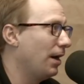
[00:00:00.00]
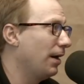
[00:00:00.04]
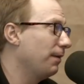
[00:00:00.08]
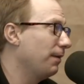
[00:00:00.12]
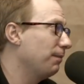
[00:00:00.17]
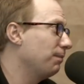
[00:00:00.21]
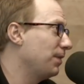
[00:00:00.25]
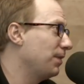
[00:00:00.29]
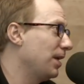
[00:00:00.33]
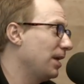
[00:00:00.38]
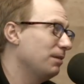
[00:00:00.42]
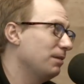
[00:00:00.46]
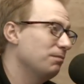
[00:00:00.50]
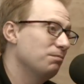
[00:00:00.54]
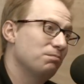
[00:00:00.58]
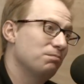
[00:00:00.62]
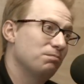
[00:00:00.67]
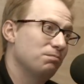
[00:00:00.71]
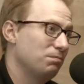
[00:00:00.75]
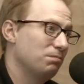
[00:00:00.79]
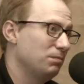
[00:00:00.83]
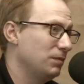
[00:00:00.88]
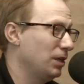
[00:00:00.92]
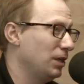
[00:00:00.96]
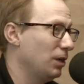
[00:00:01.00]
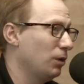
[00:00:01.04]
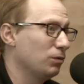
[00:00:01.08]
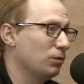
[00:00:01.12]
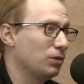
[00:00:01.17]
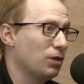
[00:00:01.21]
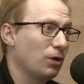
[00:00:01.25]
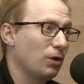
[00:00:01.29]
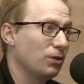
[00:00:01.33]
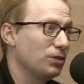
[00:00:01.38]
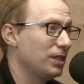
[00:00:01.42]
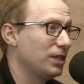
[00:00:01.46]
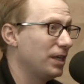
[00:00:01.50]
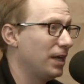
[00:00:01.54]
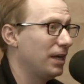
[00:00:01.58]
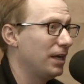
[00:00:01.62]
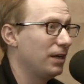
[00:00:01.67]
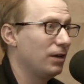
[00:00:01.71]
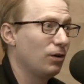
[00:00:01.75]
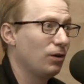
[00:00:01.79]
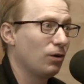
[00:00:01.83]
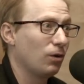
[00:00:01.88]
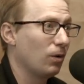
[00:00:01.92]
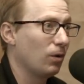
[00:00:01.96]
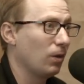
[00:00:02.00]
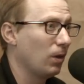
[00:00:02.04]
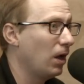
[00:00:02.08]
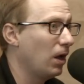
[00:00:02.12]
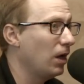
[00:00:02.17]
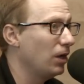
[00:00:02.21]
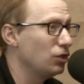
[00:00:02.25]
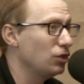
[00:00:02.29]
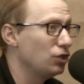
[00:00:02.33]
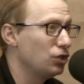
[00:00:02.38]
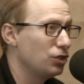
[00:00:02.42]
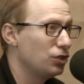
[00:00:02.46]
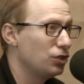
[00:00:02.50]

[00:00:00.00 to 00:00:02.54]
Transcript: Then, you know, Tulsi handed her a lunch.